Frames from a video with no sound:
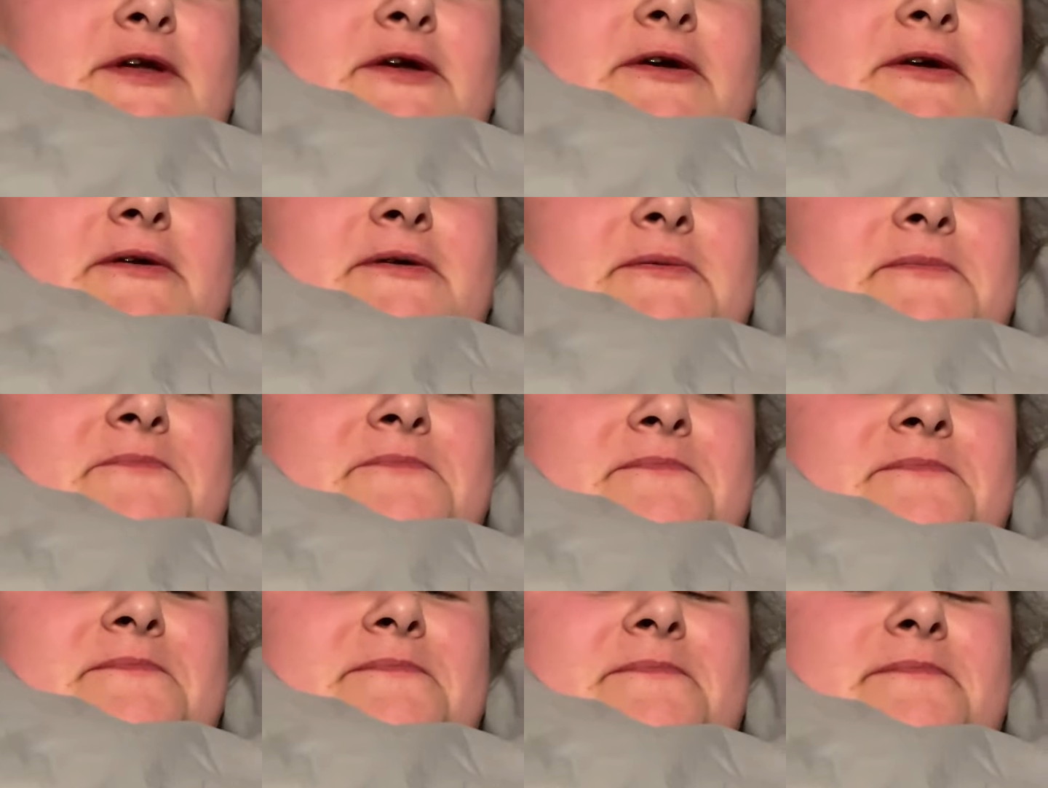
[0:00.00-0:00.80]
Um,
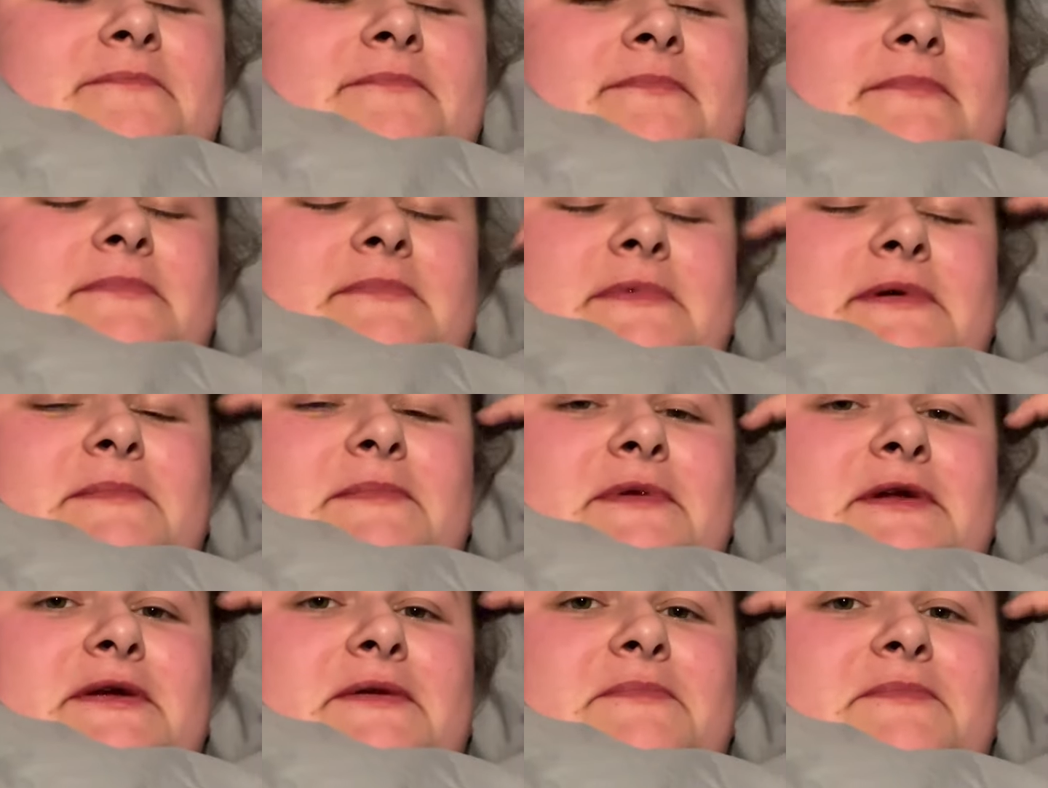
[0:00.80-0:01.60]
I'm, not,
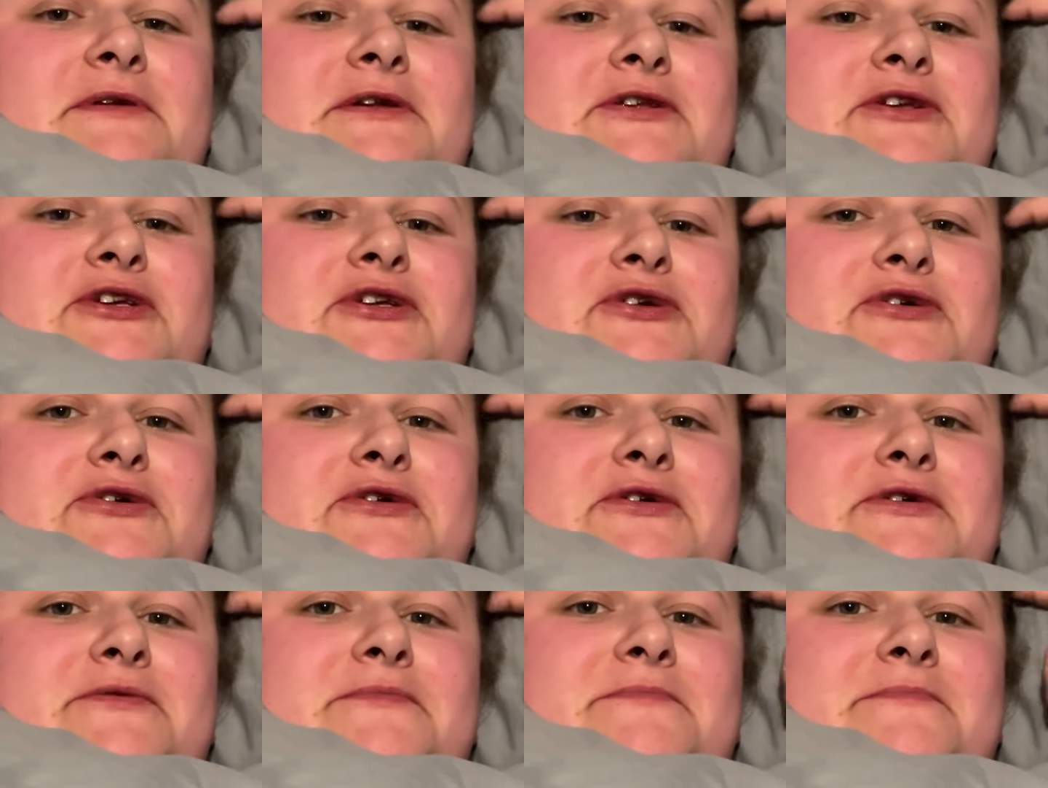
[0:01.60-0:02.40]
I'm not sure.